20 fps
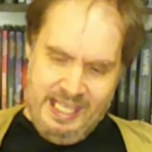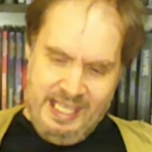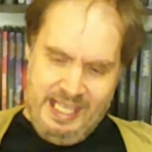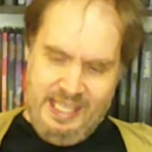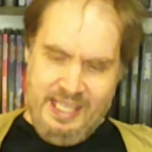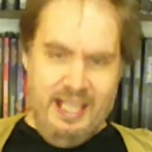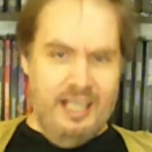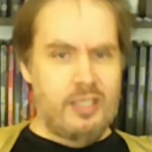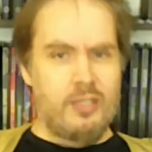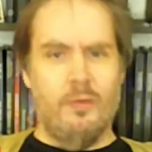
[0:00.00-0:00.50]

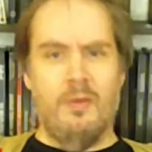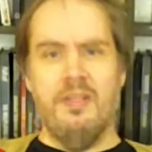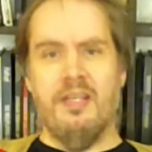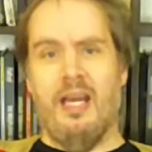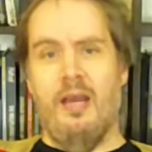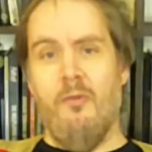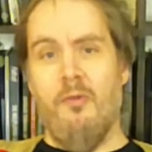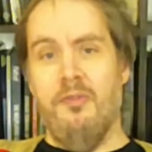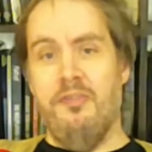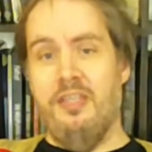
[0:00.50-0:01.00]
that is the one thing
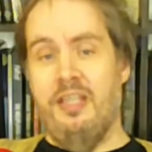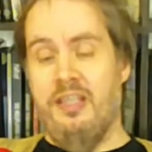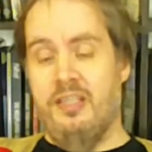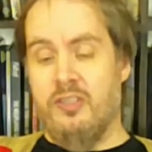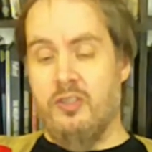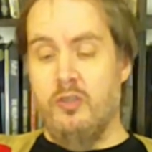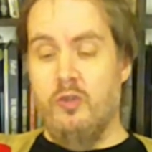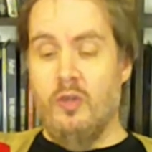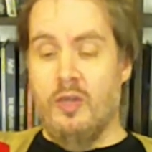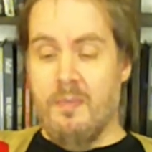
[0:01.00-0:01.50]
I will say
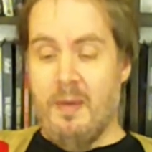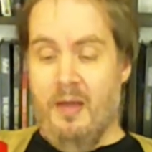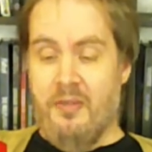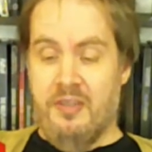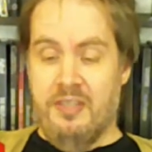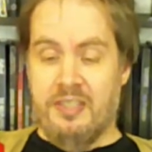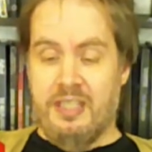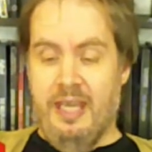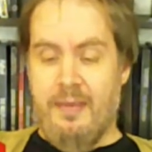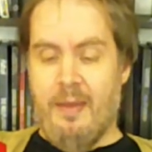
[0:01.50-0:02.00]
that's good about
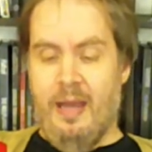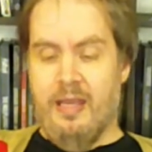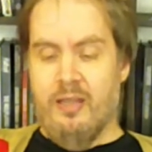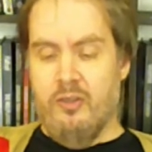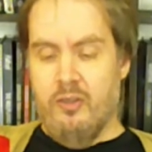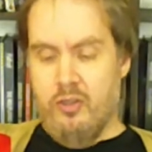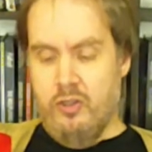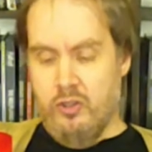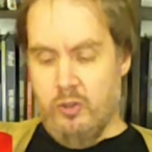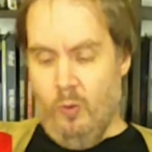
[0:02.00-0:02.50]
this game. I
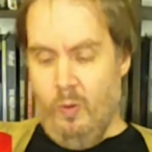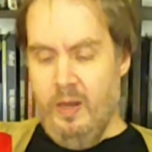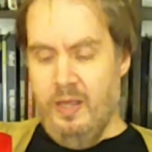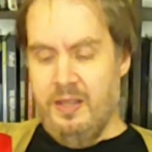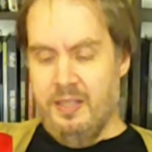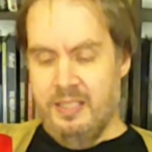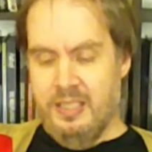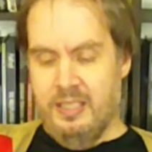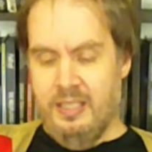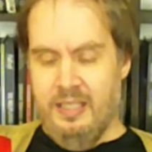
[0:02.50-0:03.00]
enjoy
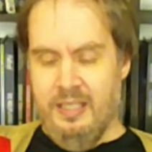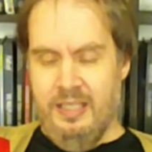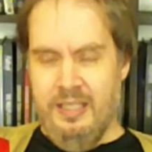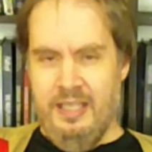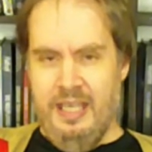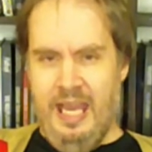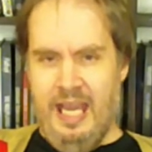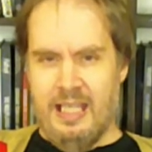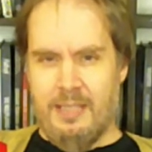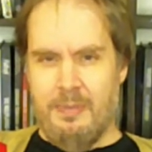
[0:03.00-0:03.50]
this the,
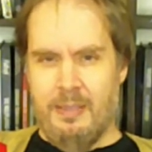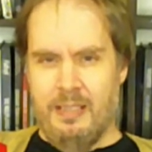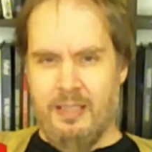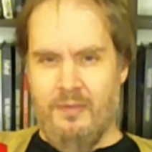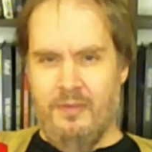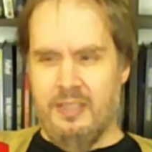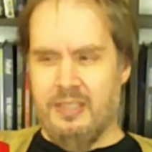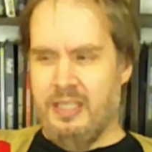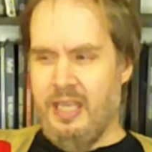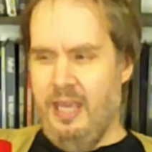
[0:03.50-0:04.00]
the aspect
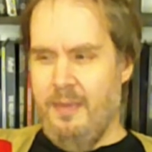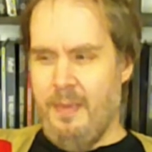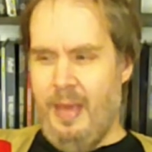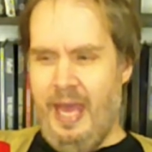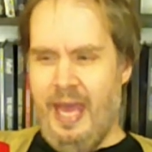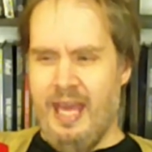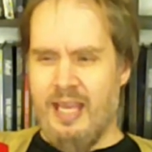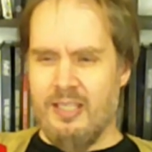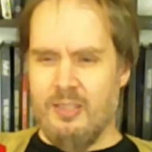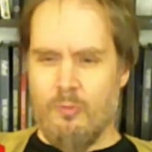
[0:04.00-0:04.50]
of this game
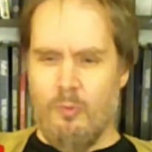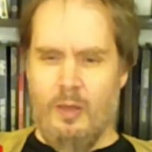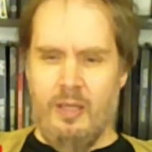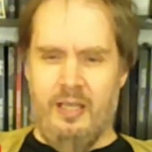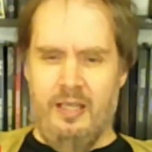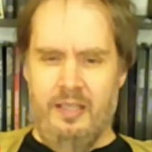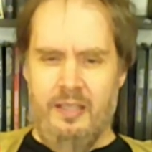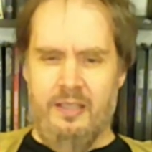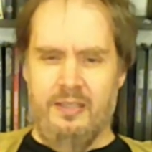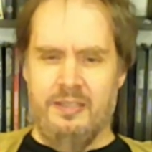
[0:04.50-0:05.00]
as what
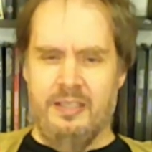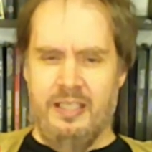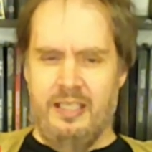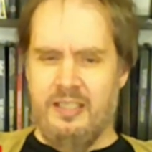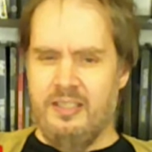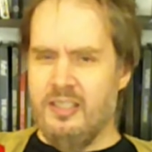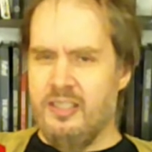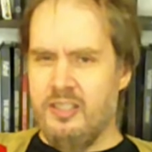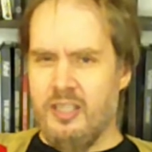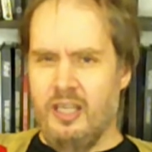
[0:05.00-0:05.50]
it is. It
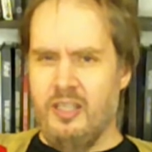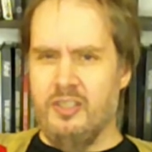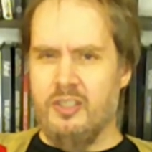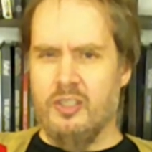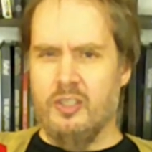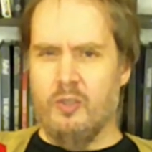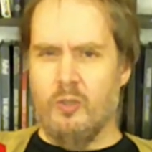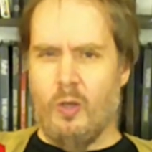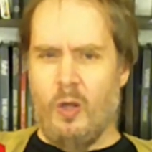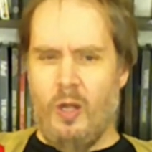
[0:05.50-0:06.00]
is a
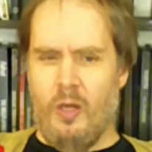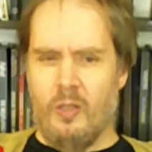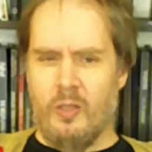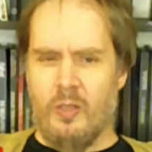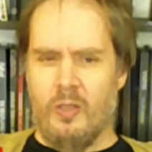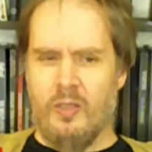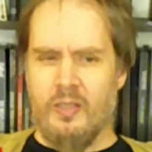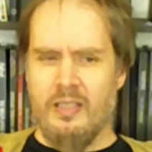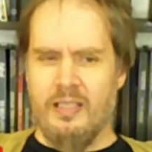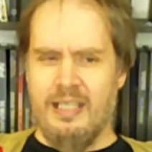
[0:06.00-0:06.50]
dungeon
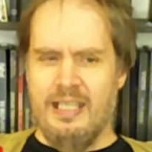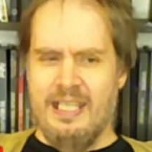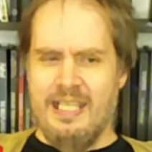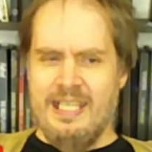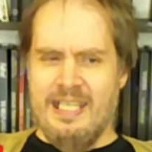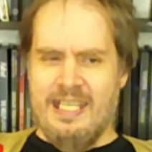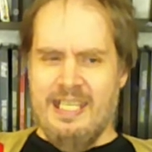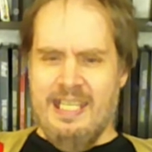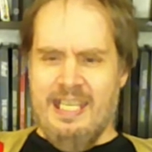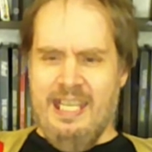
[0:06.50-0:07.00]
crawler
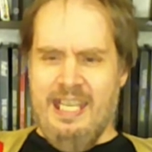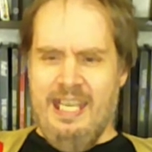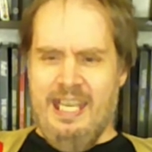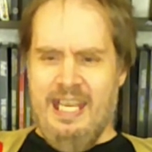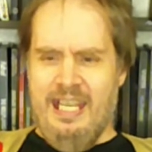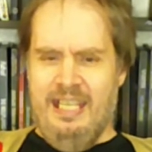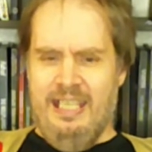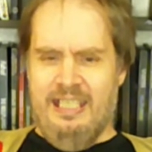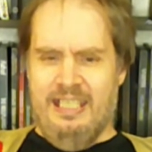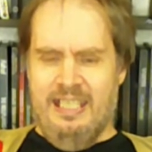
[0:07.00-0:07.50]

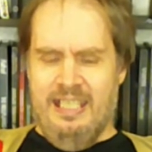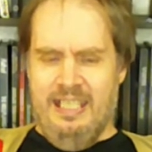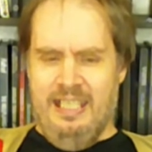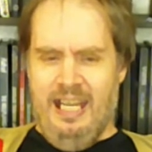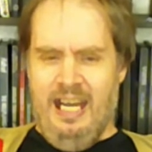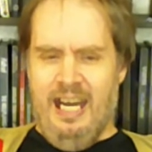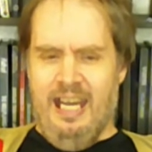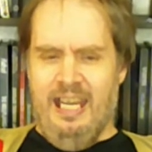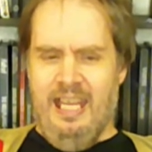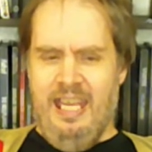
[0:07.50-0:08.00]
it is
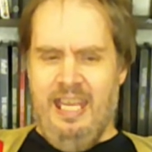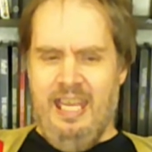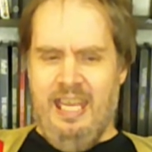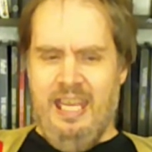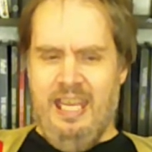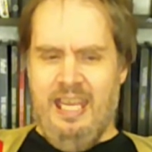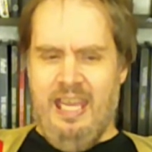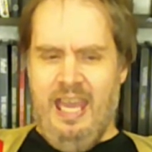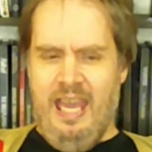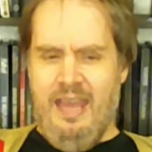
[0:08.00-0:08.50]
not a,
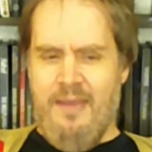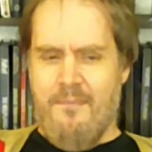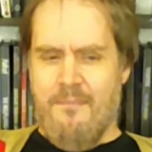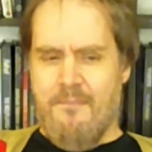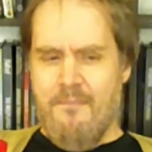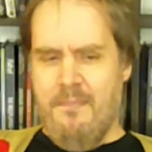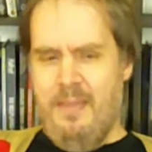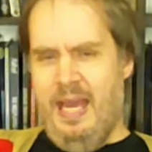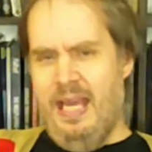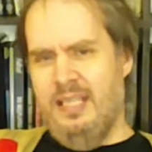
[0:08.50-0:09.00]
a
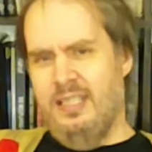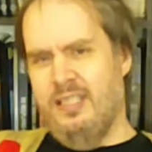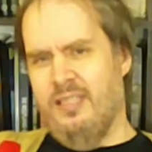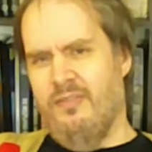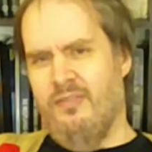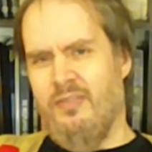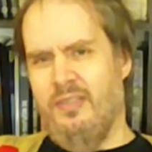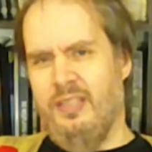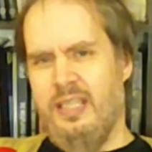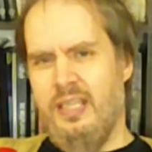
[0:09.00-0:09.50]

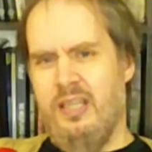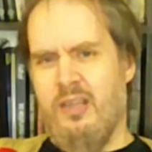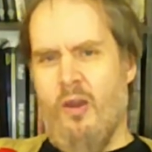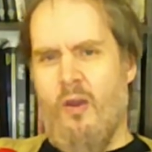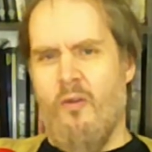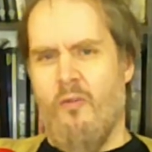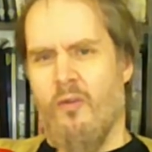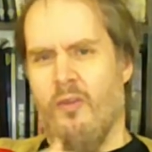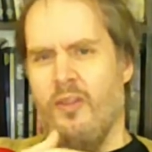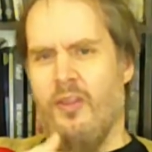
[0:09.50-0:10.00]
massively
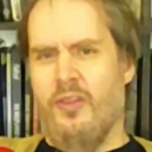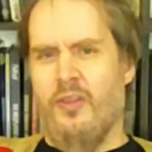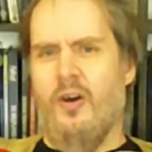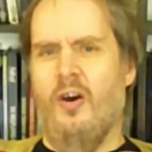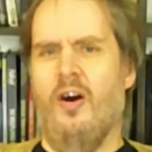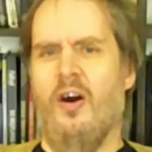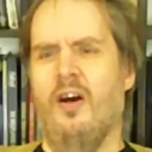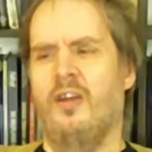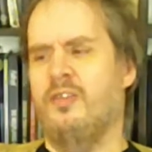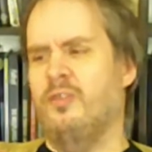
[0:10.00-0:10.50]

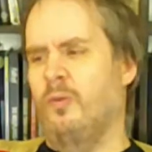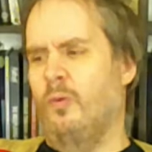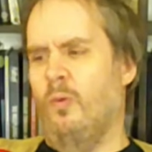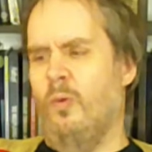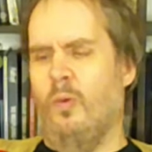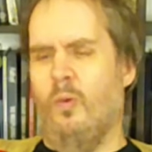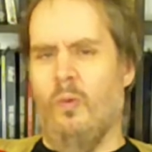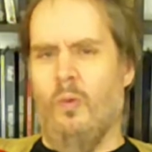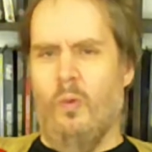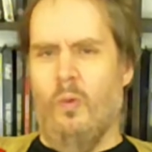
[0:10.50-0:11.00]
overthought
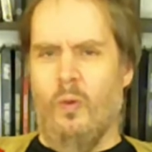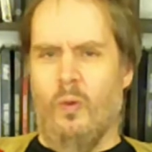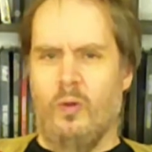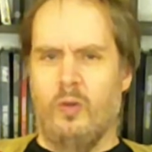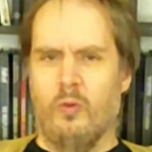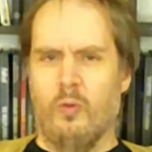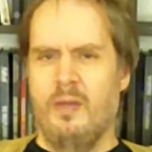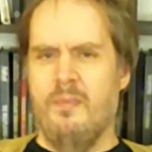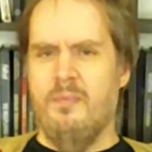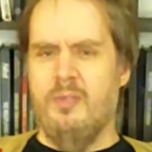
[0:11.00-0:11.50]
or, or,
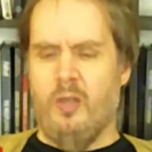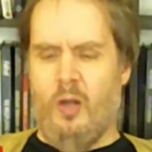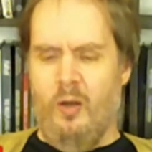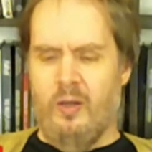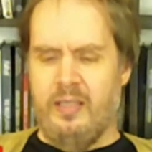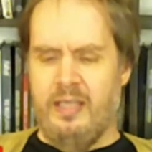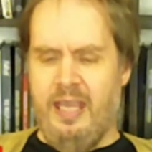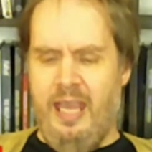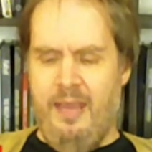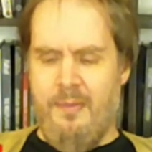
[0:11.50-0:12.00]
grim
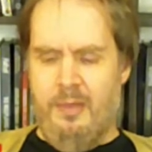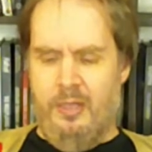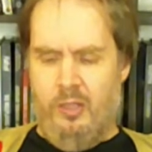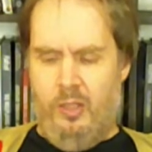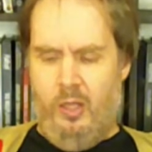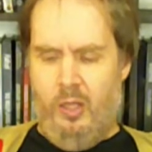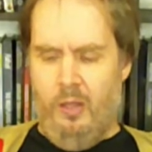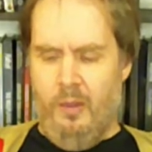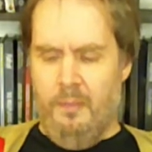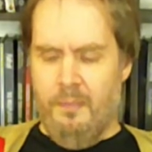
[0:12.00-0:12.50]
dark game at
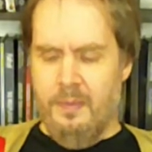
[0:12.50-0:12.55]
all.